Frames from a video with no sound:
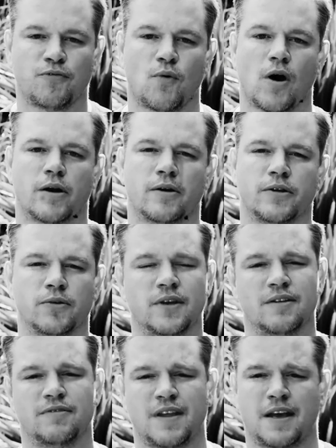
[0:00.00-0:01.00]
He rose
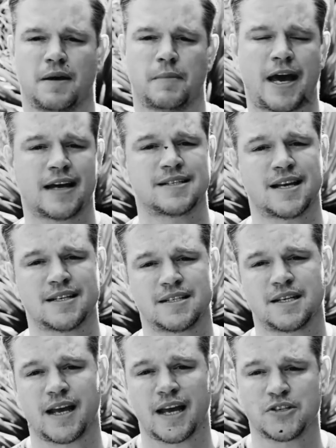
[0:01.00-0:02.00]
to prominence in the
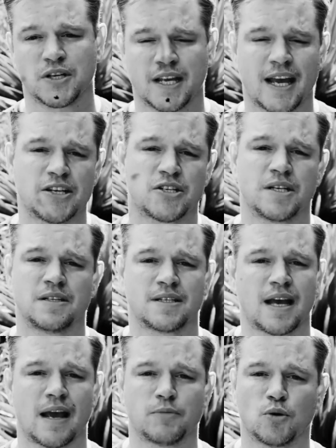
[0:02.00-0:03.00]
late nineteen
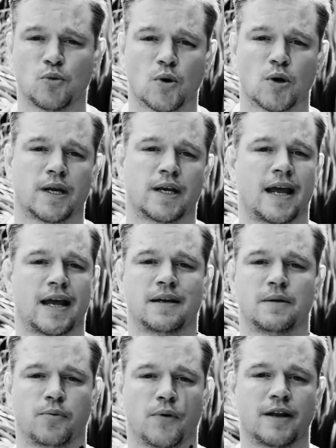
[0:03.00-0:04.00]
nineties with his breakthrough
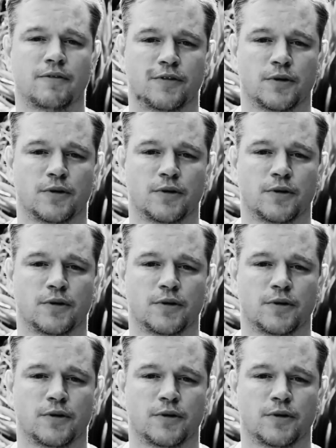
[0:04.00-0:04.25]
role in